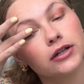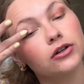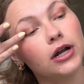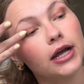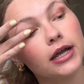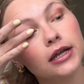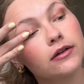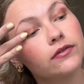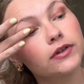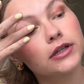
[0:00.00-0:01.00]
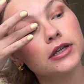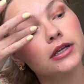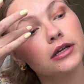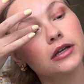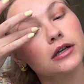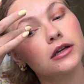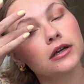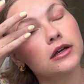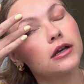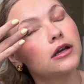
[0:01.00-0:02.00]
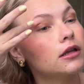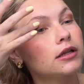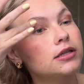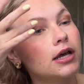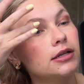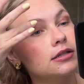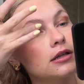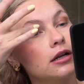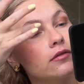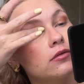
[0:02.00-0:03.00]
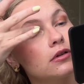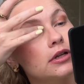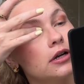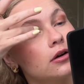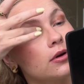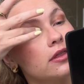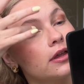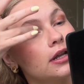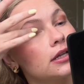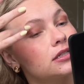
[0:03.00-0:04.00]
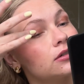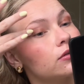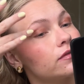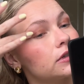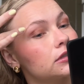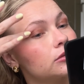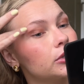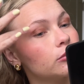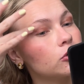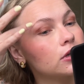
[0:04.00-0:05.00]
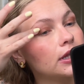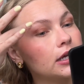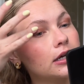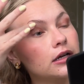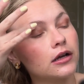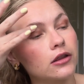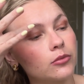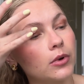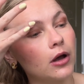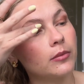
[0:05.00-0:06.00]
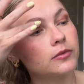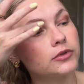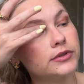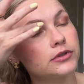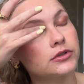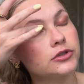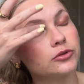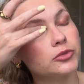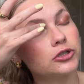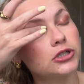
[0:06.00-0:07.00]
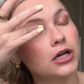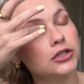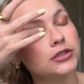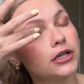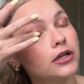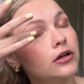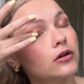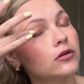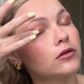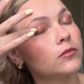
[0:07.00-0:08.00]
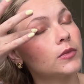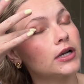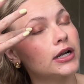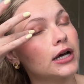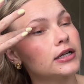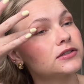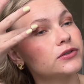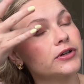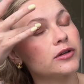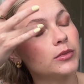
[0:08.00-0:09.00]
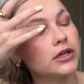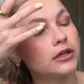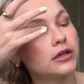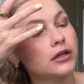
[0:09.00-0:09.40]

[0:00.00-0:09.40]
dry feeling. It has a lot of glitter within it, so it feels a bit more like a ColourPop Super Shock shadow, but not as creamy.